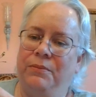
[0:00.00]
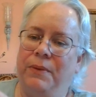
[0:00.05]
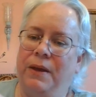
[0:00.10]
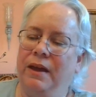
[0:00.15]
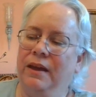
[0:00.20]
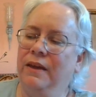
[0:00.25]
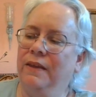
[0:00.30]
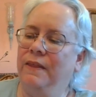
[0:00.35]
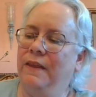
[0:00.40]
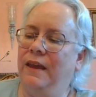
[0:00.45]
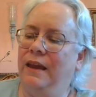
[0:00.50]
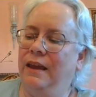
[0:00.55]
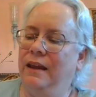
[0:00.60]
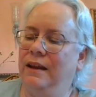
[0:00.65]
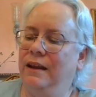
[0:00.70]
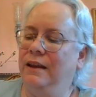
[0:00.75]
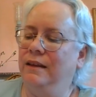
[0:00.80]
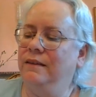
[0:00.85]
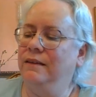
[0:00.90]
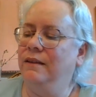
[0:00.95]
back in the
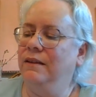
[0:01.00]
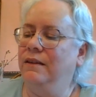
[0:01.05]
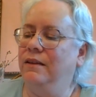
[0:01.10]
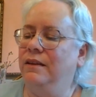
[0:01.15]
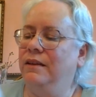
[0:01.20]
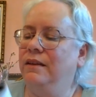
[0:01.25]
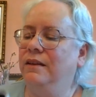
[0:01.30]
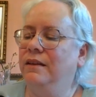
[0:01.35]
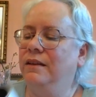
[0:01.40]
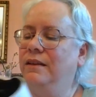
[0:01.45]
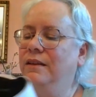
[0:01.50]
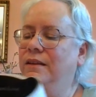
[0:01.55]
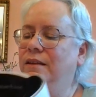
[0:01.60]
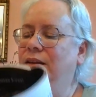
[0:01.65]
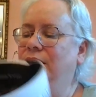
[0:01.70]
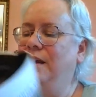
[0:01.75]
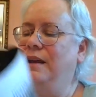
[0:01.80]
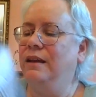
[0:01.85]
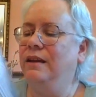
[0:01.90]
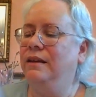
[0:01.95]
80s and the
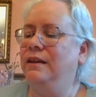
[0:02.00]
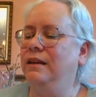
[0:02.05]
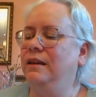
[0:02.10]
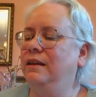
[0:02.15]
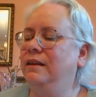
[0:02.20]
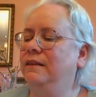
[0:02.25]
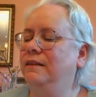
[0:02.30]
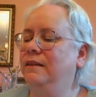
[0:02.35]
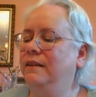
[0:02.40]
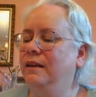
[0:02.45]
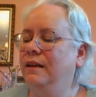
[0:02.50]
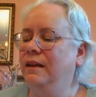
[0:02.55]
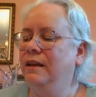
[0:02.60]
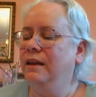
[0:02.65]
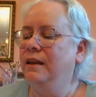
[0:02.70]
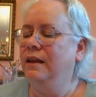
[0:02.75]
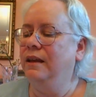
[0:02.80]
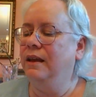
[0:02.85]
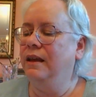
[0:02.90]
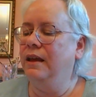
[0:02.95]
90s.
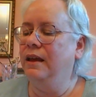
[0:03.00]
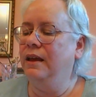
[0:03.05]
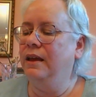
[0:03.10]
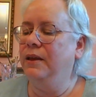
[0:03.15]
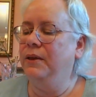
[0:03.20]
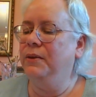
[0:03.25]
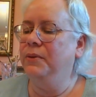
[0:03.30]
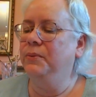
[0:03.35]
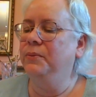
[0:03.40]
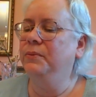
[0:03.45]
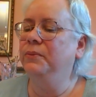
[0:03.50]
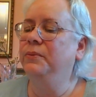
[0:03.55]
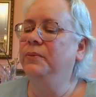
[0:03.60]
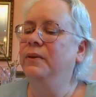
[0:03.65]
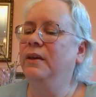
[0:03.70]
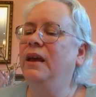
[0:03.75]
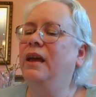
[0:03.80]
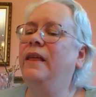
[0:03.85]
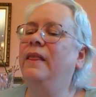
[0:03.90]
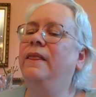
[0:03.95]

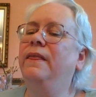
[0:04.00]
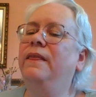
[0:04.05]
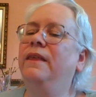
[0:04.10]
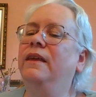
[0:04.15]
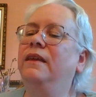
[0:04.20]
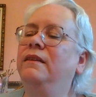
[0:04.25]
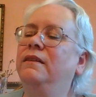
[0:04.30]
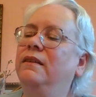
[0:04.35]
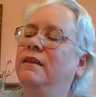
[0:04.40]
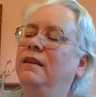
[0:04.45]
And this